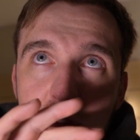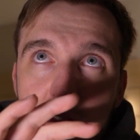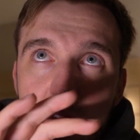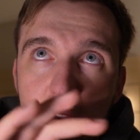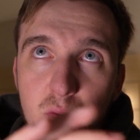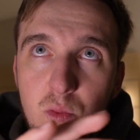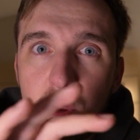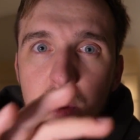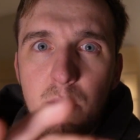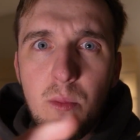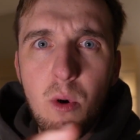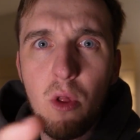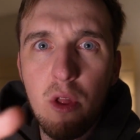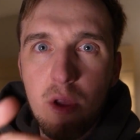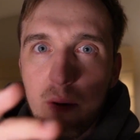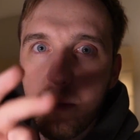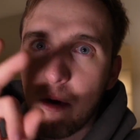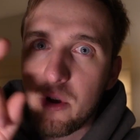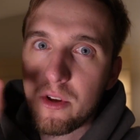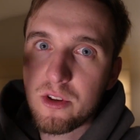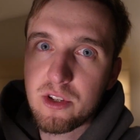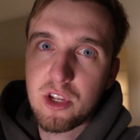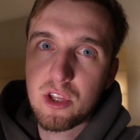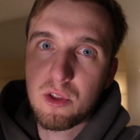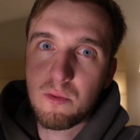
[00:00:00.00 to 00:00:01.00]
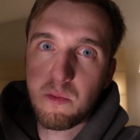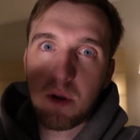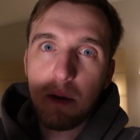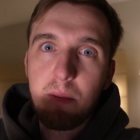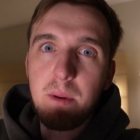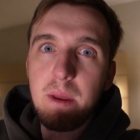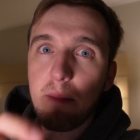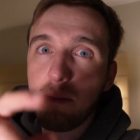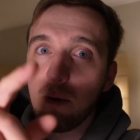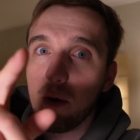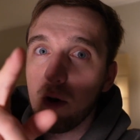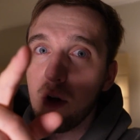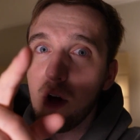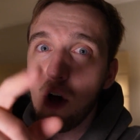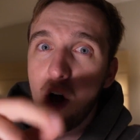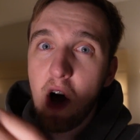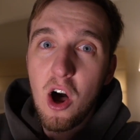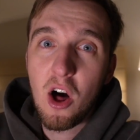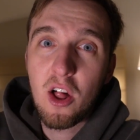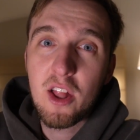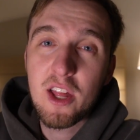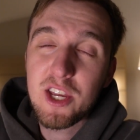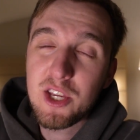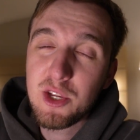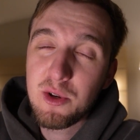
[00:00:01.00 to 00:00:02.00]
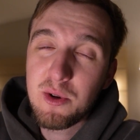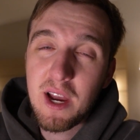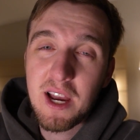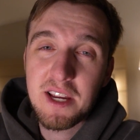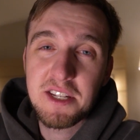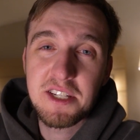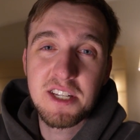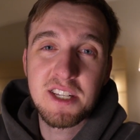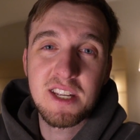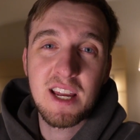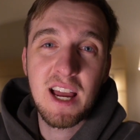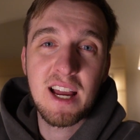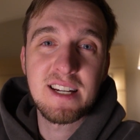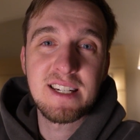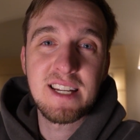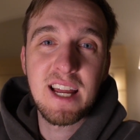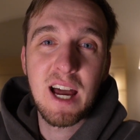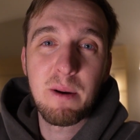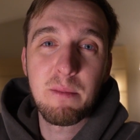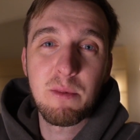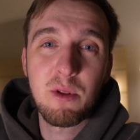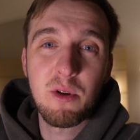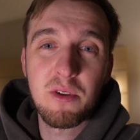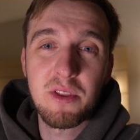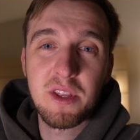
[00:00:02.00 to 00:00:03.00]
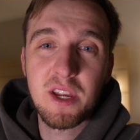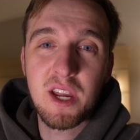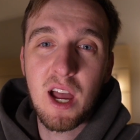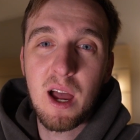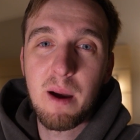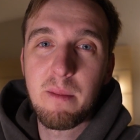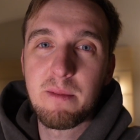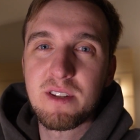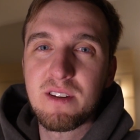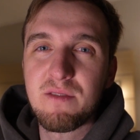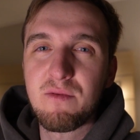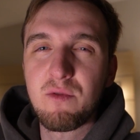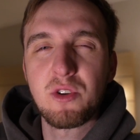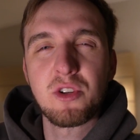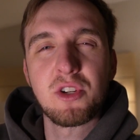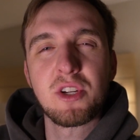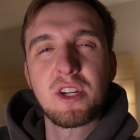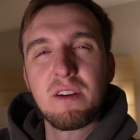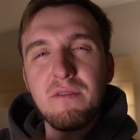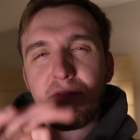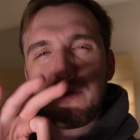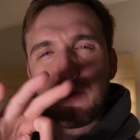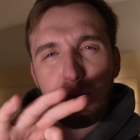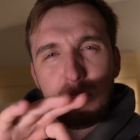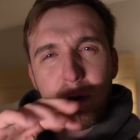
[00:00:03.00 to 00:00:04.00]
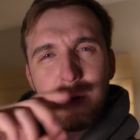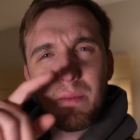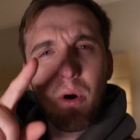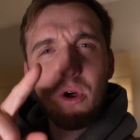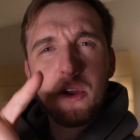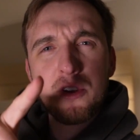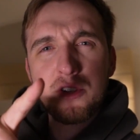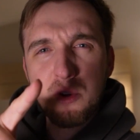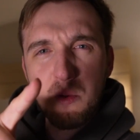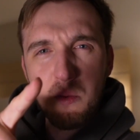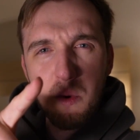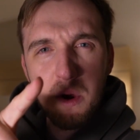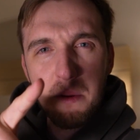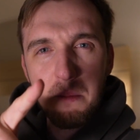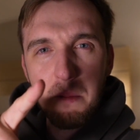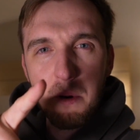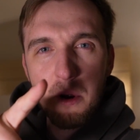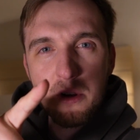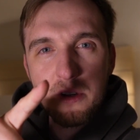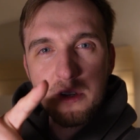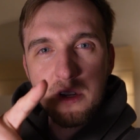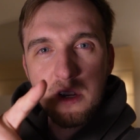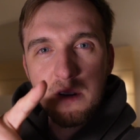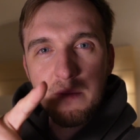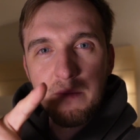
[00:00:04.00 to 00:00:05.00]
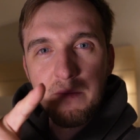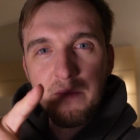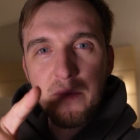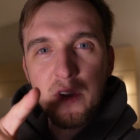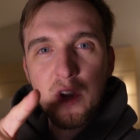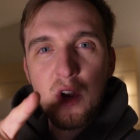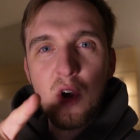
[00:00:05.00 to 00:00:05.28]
3 bowling balls to 3 people. I'll let you guys decide down below in the comments if we should give 3 balls to 1 person